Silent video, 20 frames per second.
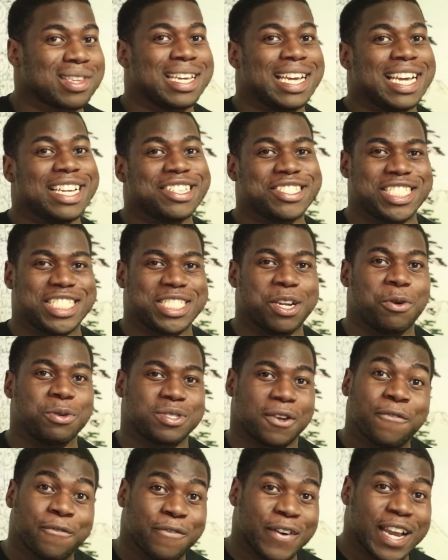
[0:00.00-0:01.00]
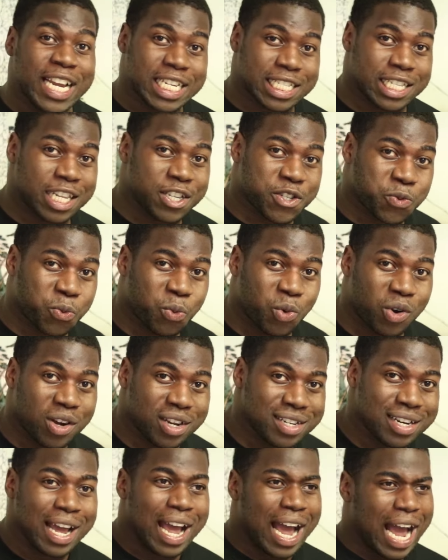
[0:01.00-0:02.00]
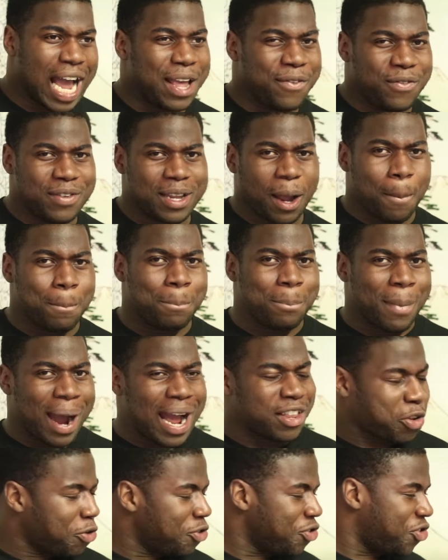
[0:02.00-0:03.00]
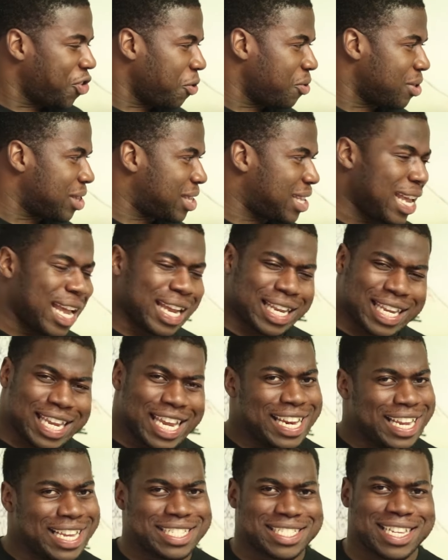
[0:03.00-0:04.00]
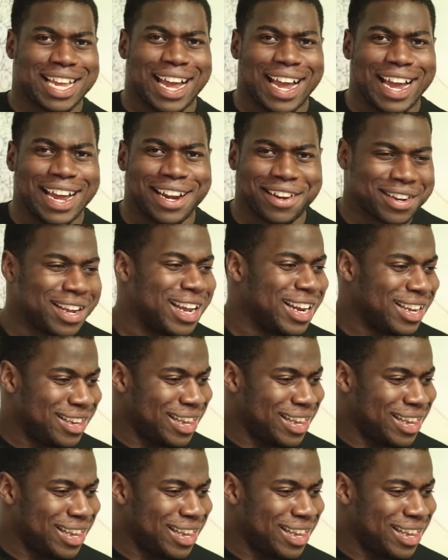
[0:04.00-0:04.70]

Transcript: It shows a faceless one having a mind control tech in his hand,